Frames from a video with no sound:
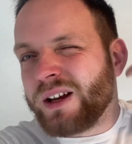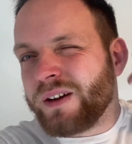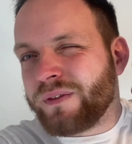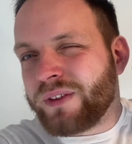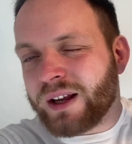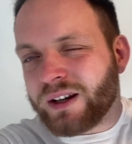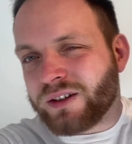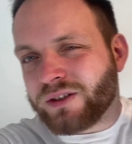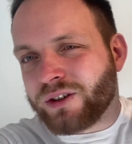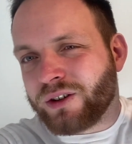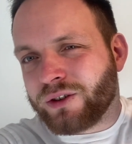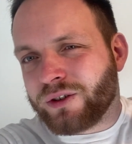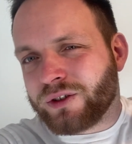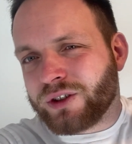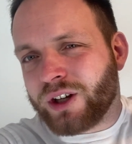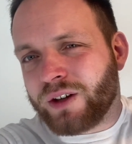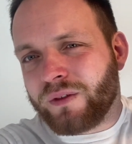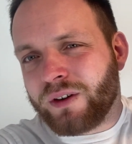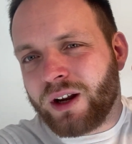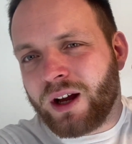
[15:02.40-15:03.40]
If that does not
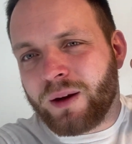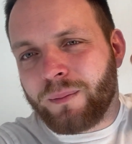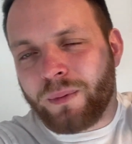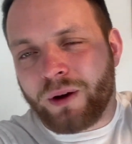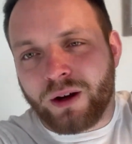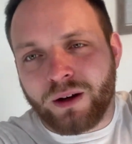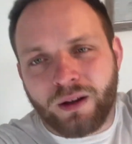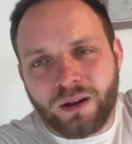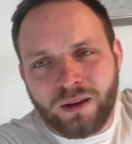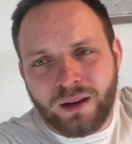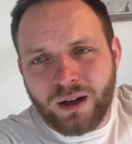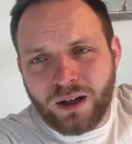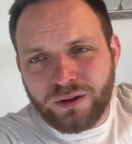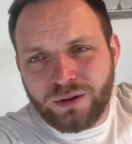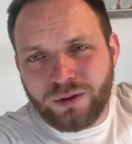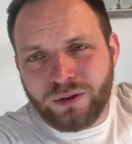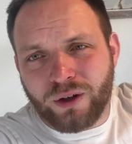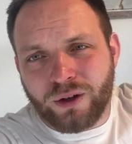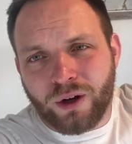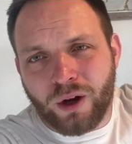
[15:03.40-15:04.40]
deserve a like button, then I
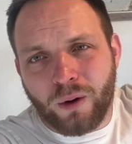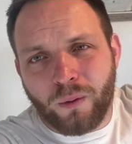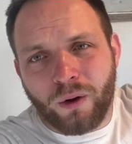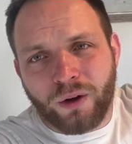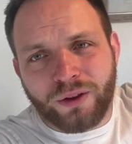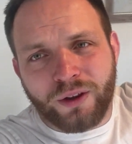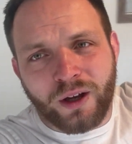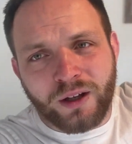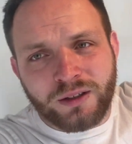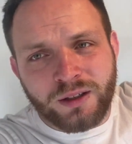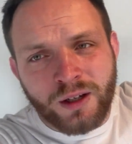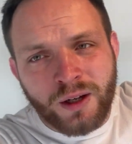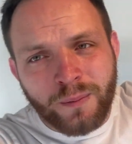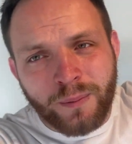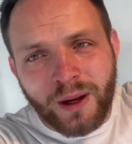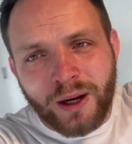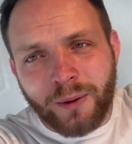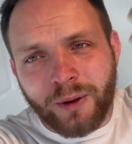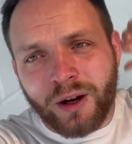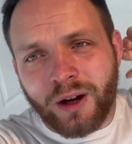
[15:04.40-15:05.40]
do not know what does.
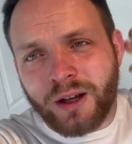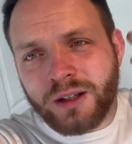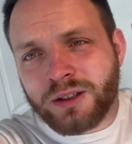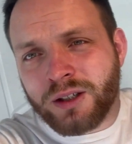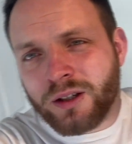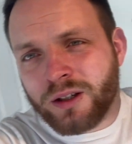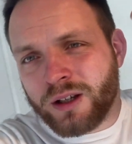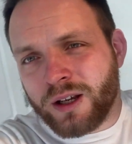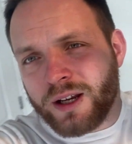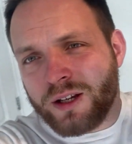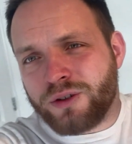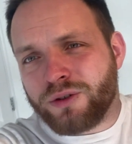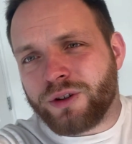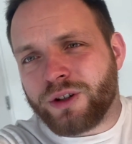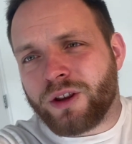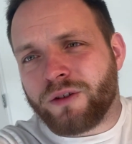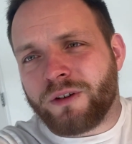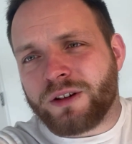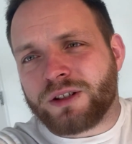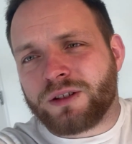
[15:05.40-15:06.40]
But anyway, guys,
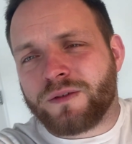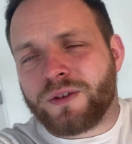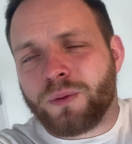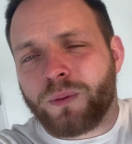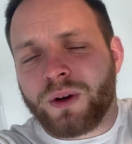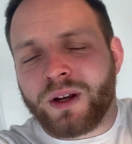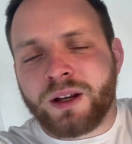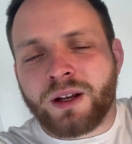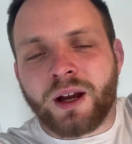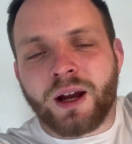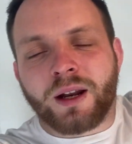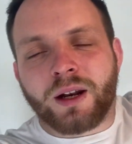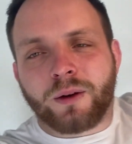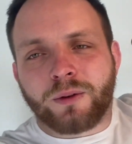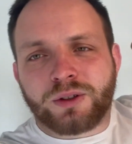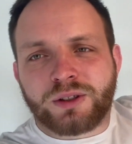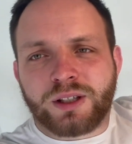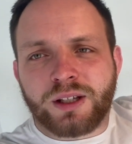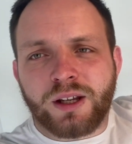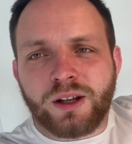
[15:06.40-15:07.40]
enjoy the rest of your week, and
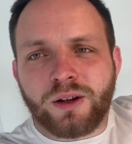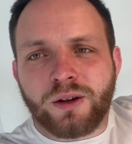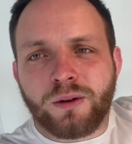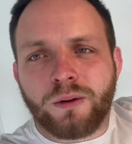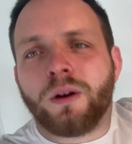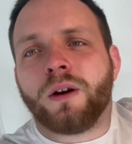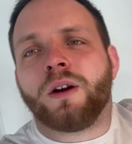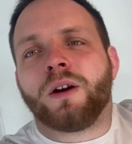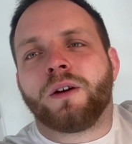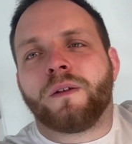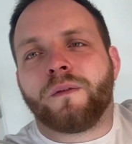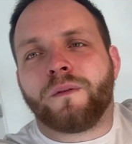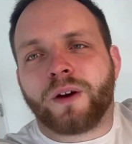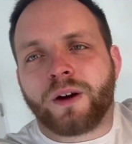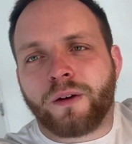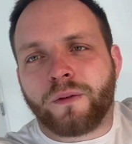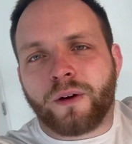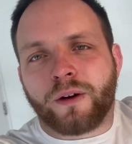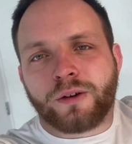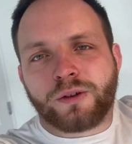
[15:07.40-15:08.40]
I'll see you
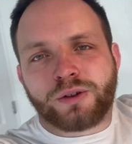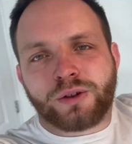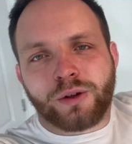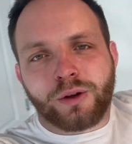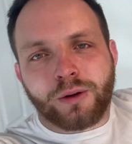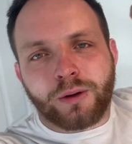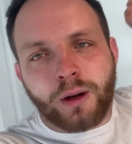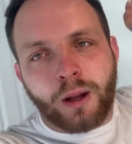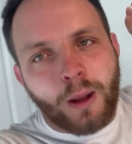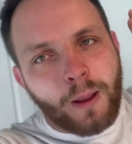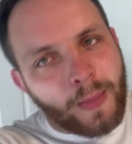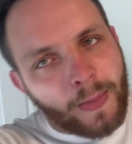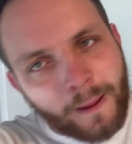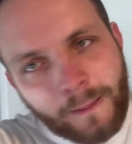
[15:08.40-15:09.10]
very, very soon.